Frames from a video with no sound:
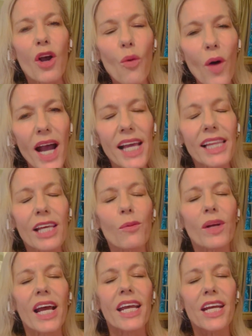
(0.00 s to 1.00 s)
quietly,
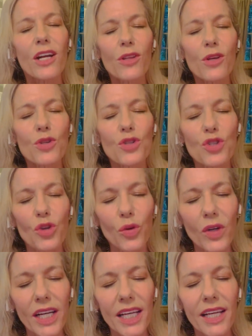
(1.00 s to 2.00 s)
when I hear their
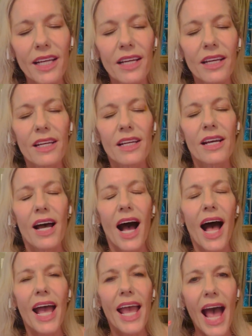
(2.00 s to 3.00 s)
story,
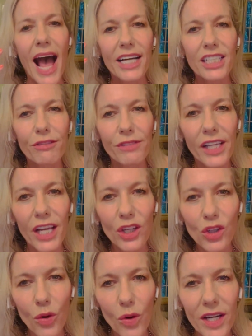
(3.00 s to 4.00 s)
I actively
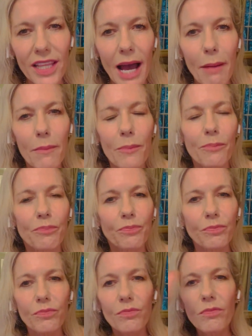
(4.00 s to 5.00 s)
ignore that
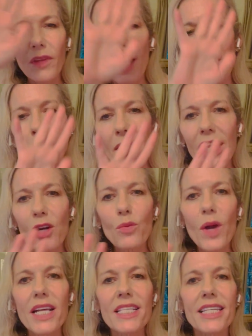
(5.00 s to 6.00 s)
by
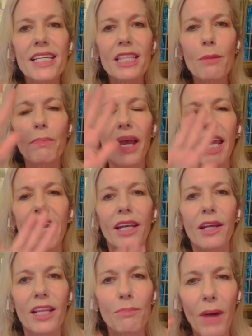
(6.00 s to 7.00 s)
erasing the pain
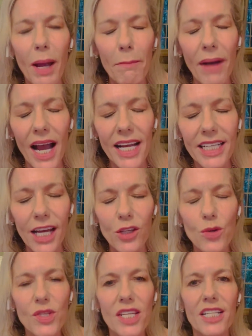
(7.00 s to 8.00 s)
in my mind. I
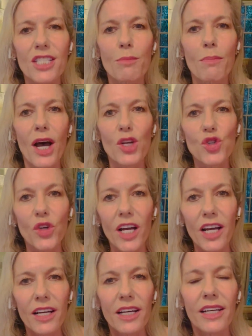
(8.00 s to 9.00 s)
use it as a mantra.
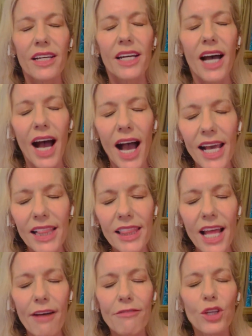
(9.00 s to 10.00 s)
I
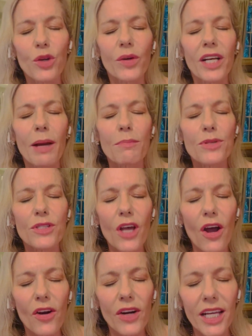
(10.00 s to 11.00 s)
love you and I'm
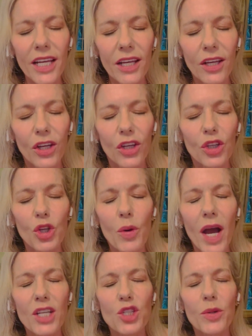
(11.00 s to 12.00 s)
sorry you
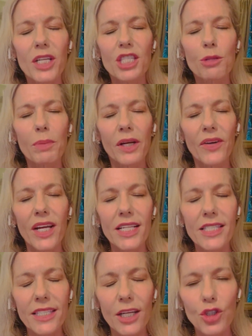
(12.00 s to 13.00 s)
had to
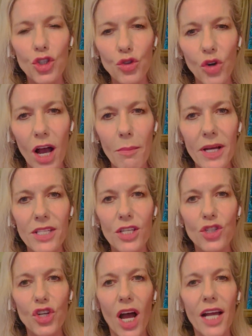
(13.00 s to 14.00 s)
experience such trauma as a
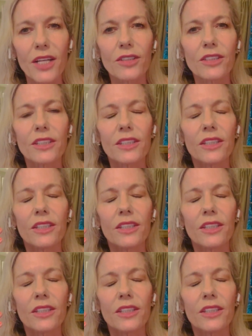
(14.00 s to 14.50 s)
child.